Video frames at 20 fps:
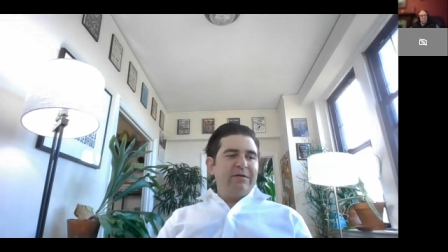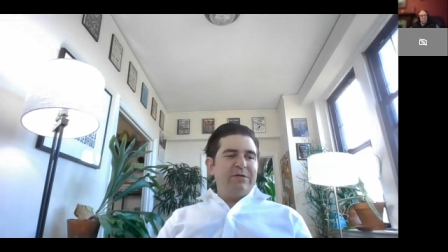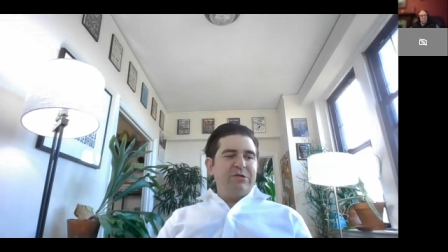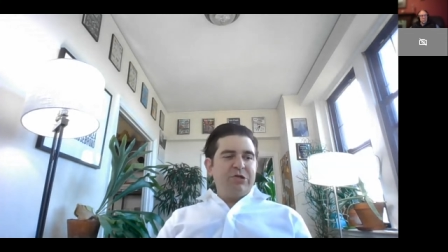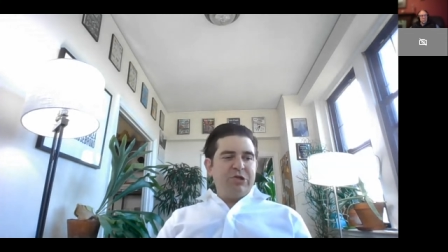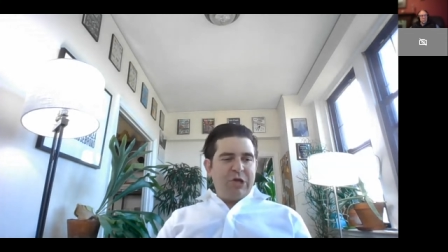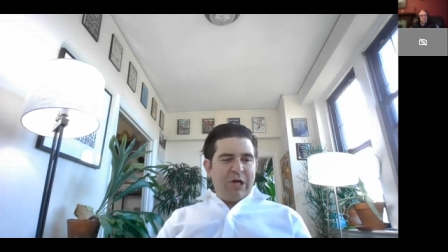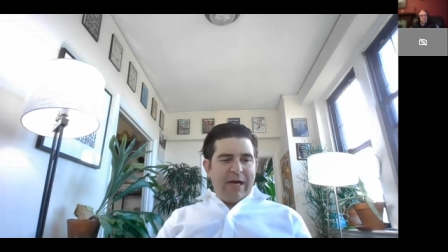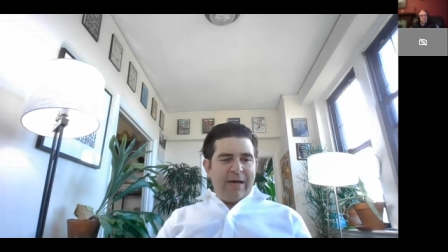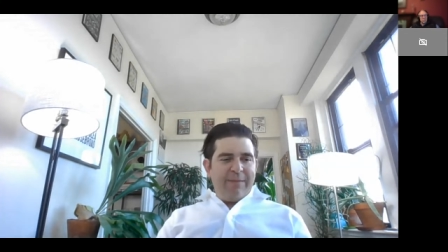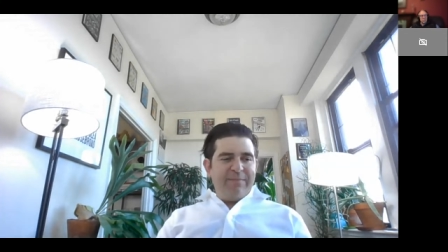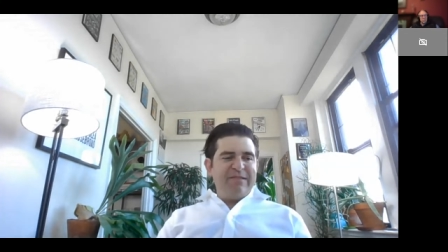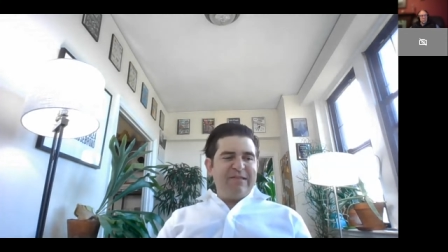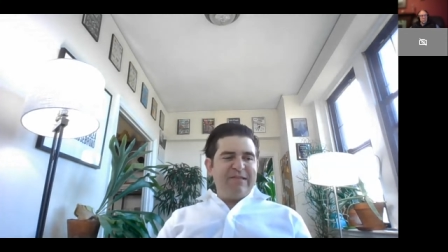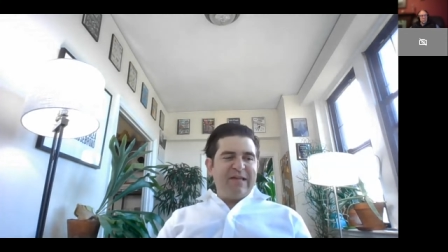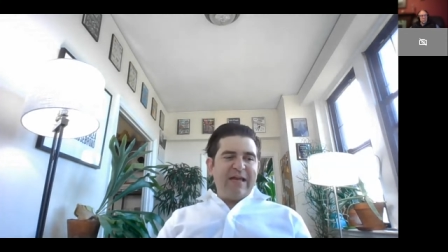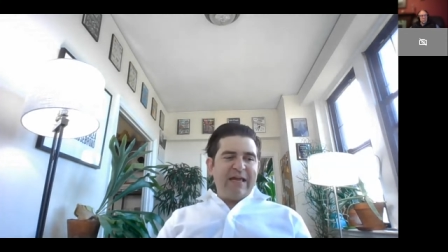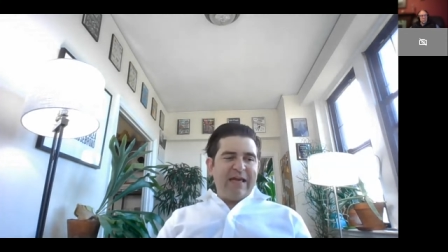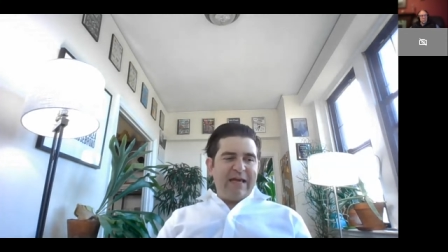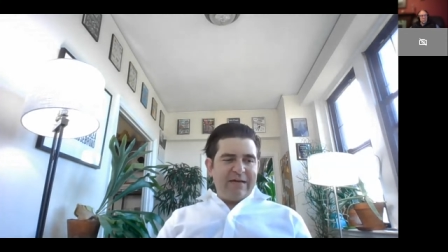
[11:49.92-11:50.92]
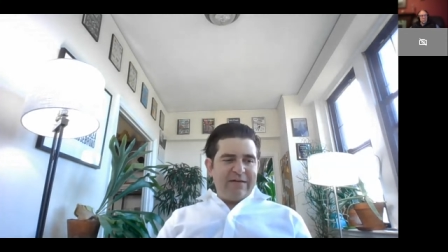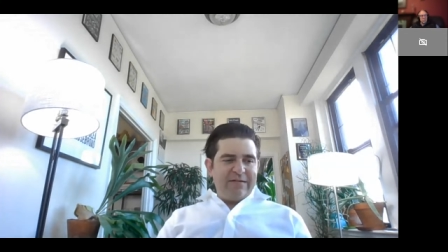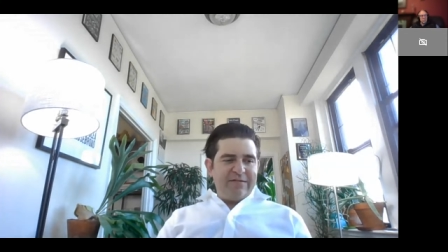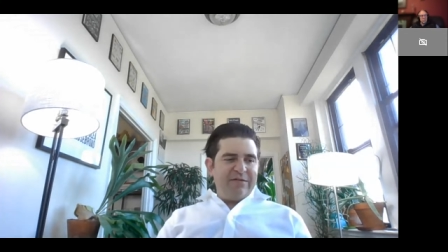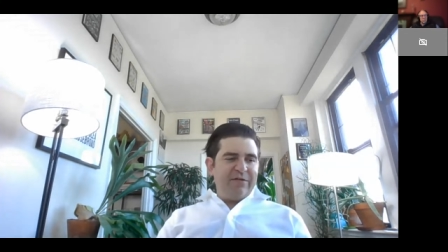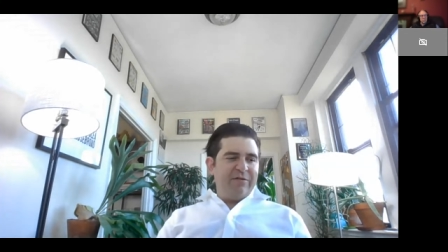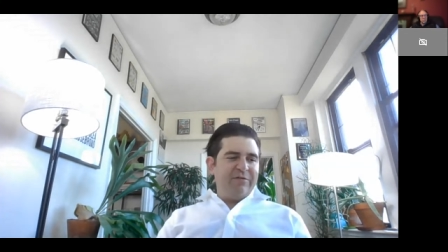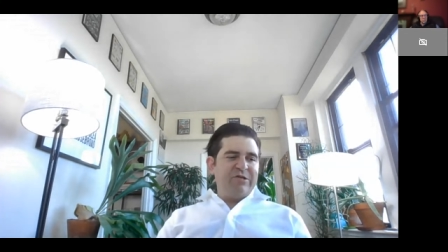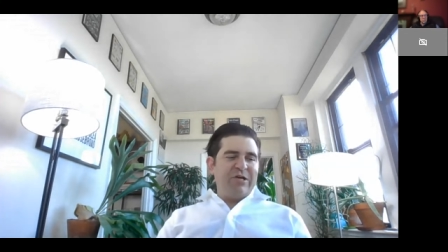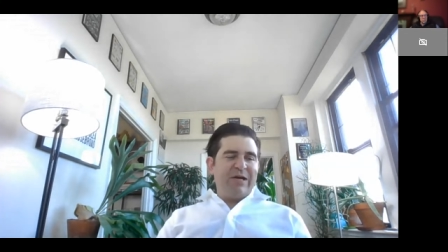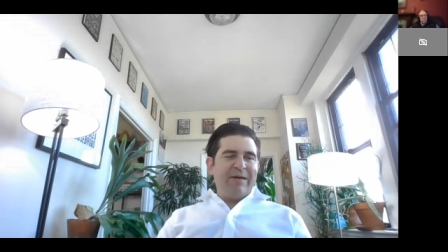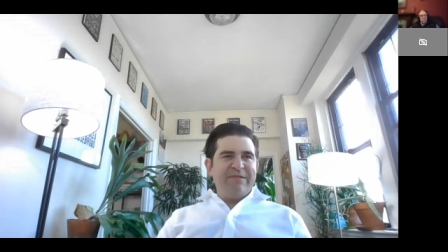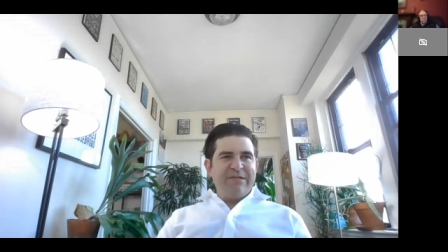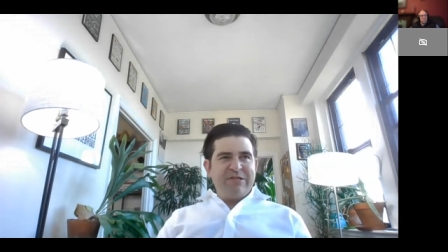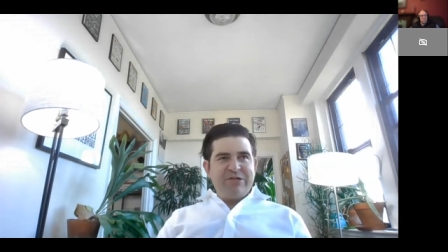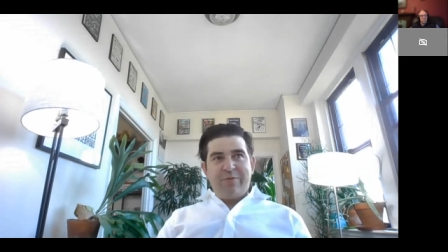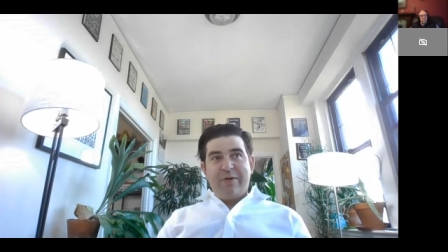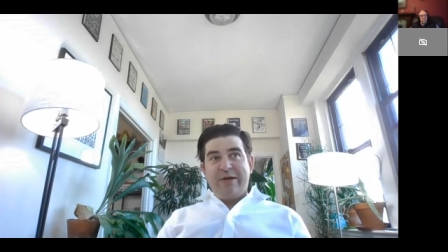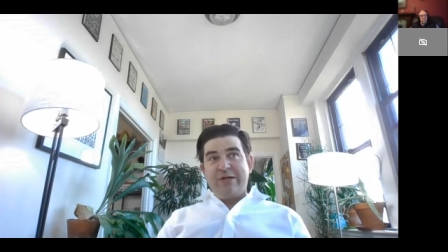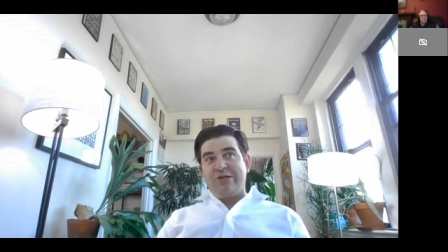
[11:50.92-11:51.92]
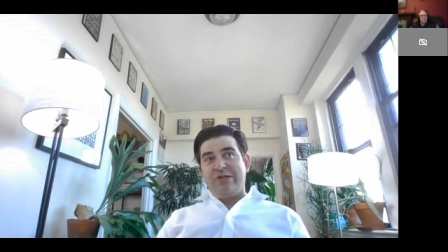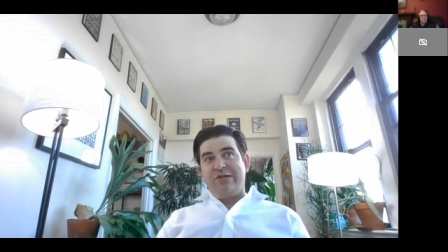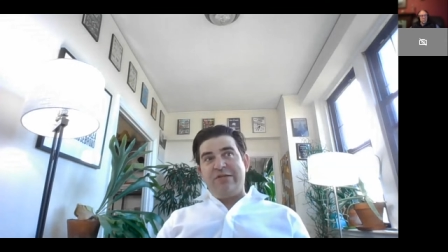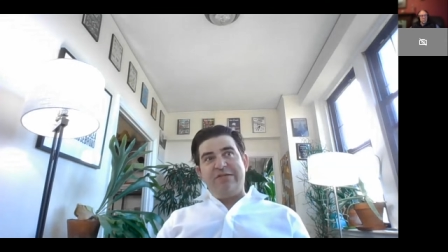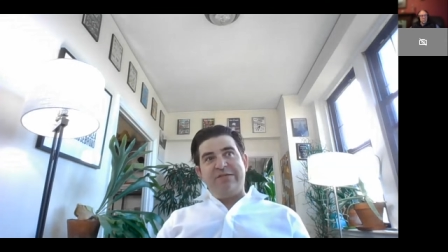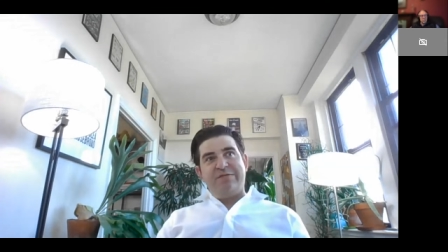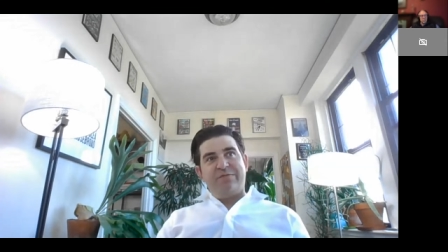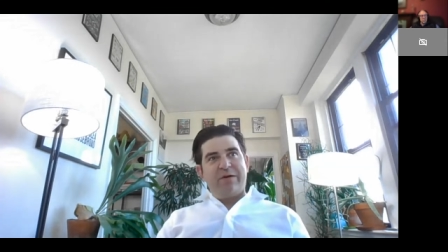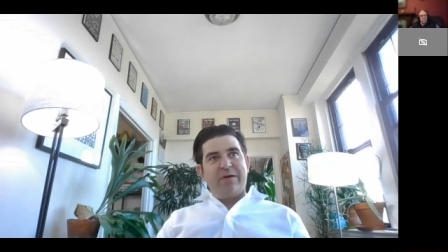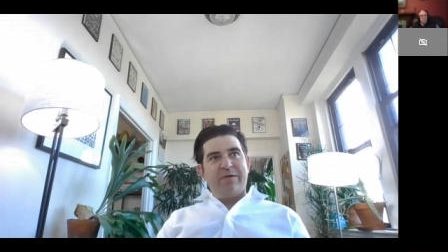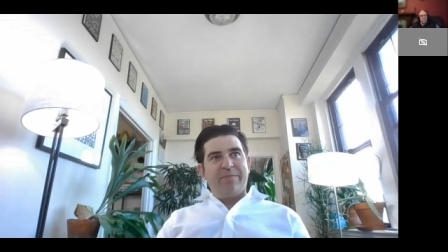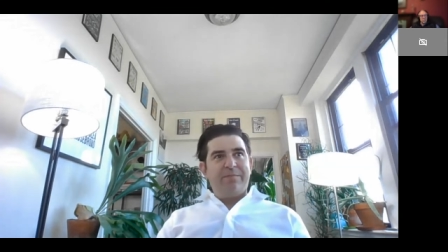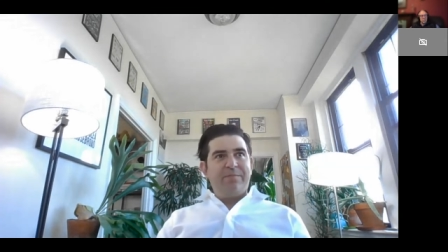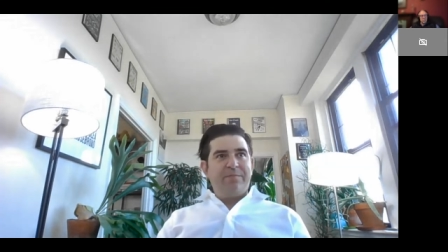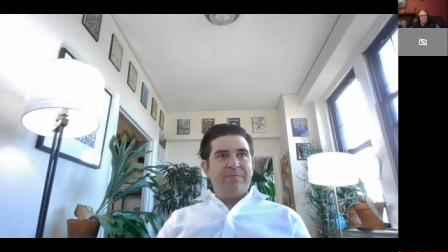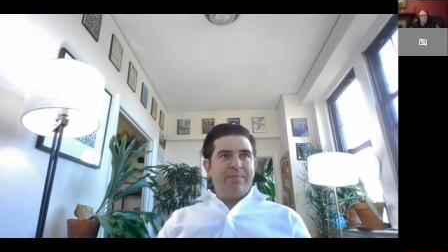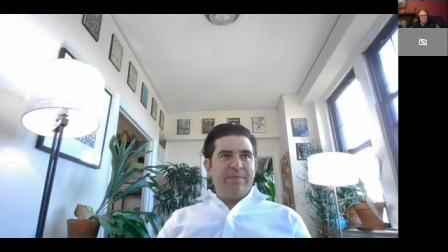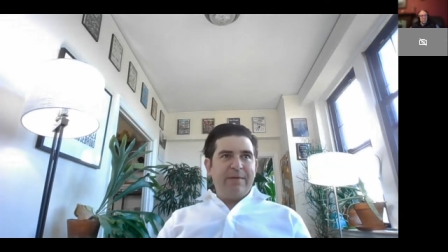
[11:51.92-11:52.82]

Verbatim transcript: job setting, you know, job situations where